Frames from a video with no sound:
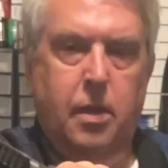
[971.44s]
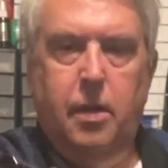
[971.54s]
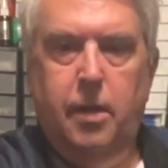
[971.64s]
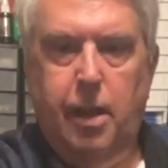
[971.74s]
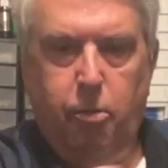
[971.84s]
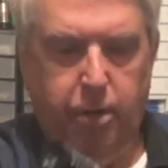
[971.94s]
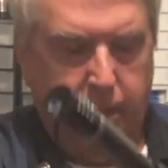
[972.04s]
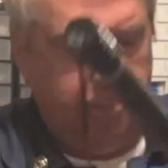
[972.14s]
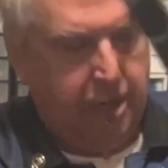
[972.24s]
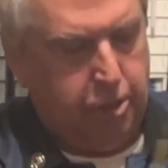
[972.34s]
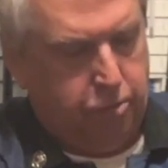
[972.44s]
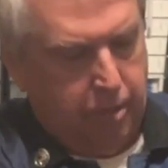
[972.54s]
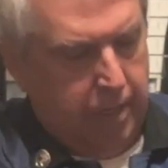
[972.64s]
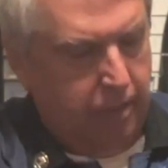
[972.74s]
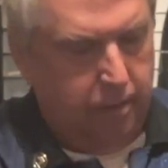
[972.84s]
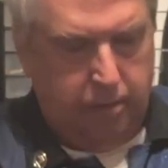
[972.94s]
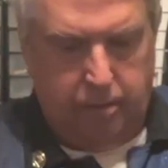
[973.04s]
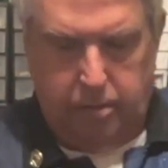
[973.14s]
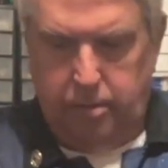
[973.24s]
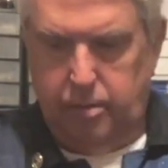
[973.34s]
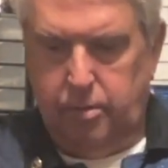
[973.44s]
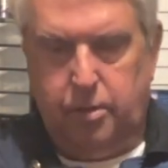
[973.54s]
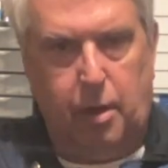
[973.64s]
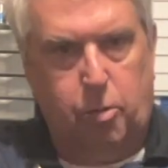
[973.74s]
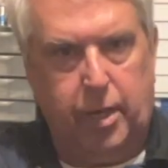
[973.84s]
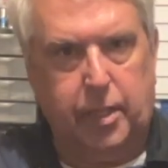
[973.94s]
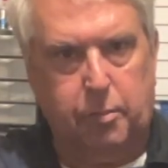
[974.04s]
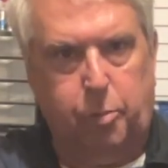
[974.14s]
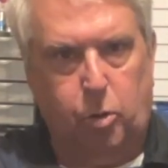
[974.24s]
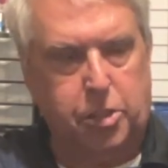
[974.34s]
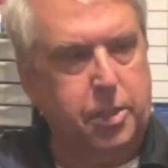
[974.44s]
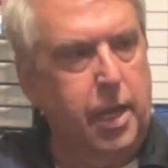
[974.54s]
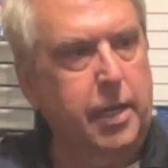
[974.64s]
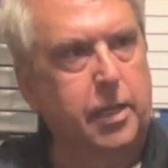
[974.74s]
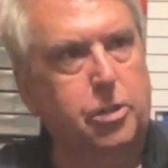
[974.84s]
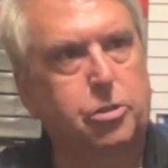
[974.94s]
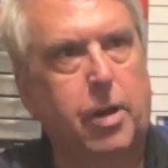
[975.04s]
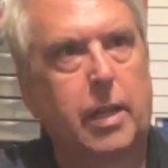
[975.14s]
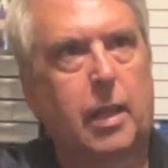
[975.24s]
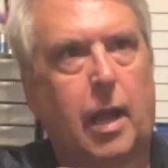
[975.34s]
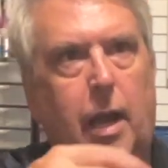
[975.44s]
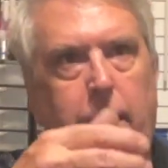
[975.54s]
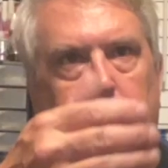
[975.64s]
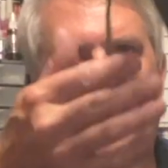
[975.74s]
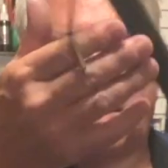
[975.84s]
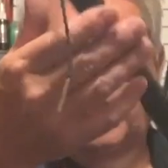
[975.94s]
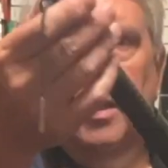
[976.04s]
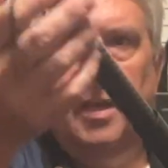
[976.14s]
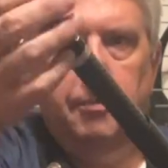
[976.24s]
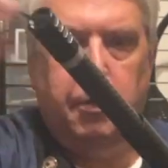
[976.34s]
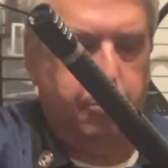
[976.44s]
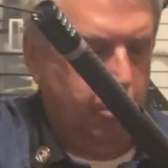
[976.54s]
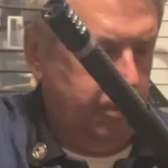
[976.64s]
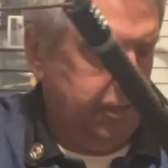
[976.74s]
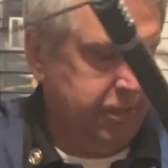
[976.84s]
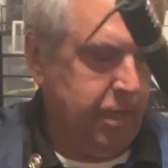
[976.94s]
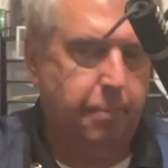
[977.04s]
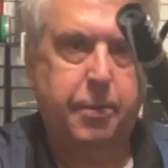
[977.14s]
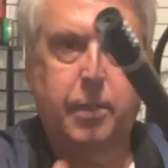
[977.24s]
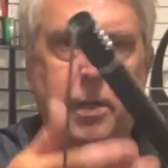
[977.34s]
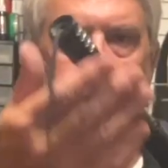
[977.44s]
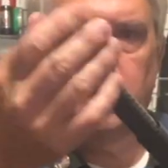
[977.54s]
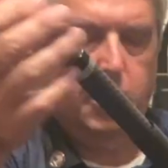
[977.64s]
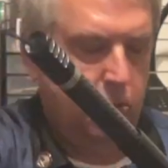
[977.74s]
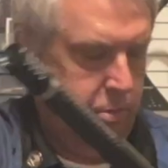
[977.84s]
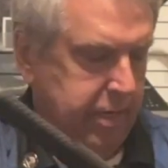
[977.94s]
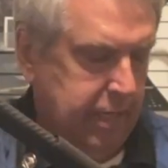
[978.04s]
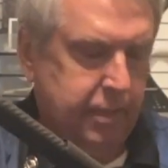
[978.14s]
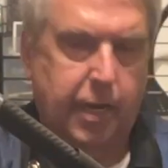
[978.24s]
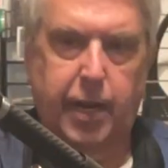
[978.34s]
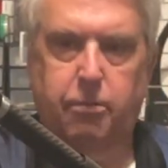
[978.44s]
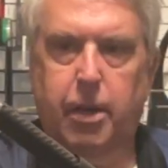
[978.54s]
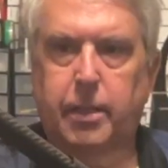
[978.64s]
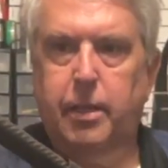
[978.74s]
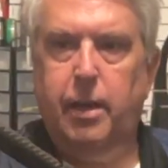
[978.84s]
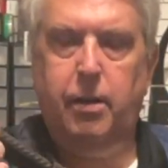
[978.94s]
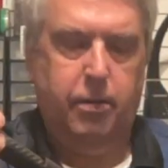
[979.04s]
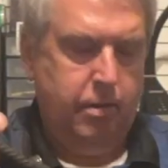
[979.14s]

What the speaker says: Now I want to get my string, I want to get the bore snake in a straight line. I'm going to pull this up until we get tight right there.